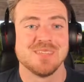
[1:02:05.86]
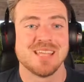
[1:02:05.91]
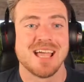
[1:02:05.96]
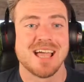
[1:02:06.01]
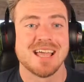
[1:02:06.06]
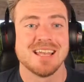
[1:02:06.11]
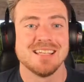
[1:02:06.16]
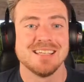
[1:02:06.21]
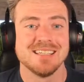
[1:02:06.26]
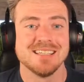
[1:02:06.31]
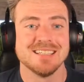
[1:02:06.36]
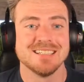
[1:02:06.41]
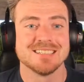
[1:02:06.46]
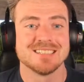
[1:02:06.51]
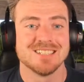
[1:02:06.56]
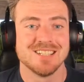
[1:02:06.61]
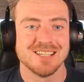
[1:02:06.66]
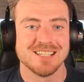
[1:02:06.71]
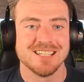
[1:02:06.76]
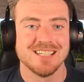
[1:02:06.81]
That
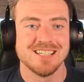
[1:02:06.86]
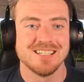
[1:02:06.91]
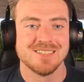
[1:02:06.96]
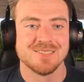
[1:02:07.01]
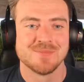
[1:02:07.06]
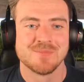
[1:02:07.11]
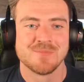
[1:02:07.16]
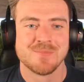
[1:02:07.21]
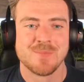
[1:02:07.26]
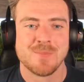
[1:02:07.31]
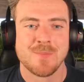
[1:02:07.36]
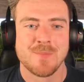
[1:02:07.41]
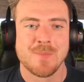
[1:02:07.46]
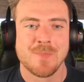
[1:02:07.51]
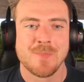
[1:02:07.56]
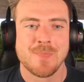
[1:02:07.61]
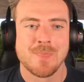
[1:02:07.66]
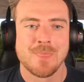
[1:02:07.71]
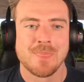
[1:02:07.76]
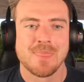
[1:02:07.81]
is lucky.
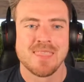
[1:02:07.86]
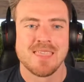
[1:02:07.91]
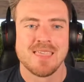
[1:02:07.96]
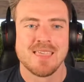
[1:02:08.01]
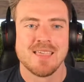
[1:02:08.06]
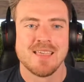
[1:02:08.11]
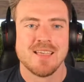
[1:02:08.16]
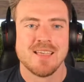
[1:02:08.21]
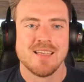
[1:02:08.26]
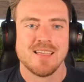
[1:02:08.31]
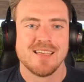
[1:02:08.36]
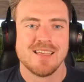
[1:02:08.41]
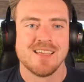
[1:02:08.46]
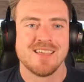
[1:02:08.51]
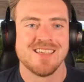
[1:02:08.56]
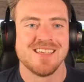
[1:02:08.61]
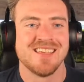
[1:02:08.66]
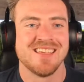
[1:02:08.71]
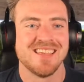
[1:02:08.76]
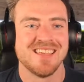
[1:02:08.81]

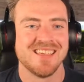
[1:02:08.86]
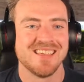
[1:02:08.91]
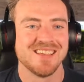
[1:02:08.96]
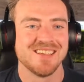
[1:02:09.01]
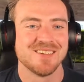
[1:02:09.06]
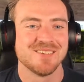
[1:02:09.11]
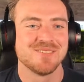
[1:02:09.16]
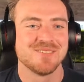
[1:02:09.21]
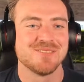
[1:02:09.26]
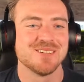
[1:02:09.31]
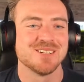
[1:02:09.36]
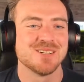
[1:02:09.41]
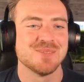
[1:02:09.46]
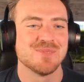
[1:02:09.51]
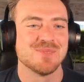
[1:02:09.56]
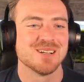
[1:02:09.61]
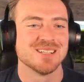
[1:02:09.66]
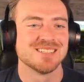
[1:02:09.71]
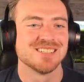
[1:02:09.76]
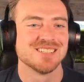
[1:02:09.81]

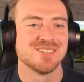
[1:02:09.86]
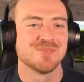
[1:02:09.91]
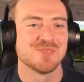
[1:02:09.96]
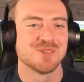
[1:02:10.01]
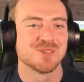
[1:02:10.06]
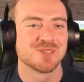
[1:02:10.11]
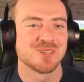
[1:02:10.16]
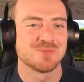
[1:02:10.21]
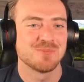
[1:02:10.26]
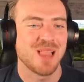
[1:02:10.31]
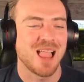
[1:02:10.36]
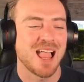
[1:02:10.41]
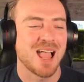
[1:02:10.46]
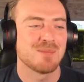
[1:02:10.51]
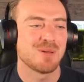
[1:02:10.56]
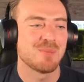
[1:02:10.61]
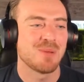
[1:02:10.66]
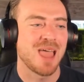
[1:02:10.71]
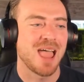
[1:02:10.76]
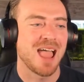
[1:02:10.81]
Fishymon 64 says,
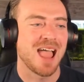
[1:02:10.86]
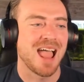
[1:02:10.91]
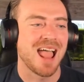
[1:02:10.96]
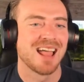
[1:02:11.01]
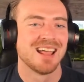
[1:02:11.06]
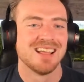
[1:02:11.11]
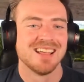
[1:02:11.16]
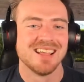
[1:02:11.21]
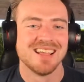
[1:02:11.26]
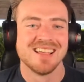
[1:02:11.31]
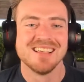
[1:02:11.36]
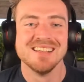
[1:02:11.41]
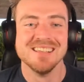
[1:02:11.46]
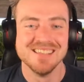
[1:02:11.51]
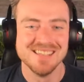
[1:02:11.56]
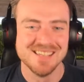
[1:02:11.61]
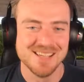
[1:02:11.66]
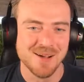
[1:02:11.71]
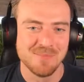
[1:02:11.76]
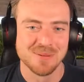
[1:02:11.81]
blah, blah, blah.
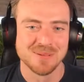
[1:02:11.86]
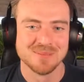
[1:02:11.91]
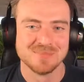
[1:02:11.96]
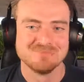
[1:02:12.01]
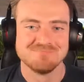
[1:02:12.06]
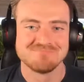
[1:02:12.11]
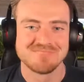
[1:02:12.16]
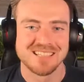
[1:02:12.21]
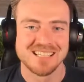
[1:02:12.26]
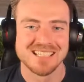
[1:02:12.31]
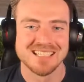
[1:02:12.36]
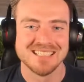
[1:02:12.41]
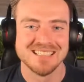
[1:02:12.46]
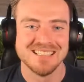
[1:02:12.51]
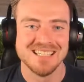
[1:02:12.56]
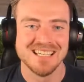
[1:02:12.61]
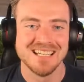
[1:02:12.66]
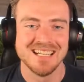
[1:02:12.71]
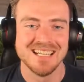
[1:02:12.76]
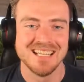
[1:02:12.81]
Yep.
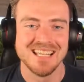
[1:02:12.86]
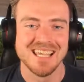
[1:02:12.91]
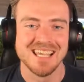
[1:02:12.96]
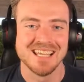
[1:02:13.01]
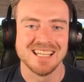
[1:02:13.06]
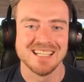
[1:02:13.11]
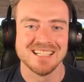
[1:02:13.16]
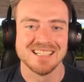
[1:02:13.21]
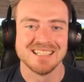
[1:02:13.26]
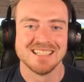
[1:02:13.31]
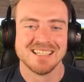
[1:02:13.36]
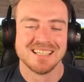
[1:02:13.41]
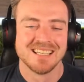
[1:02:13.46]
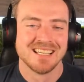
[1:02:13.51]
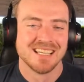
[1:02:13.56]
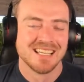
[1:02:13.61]
And did it again.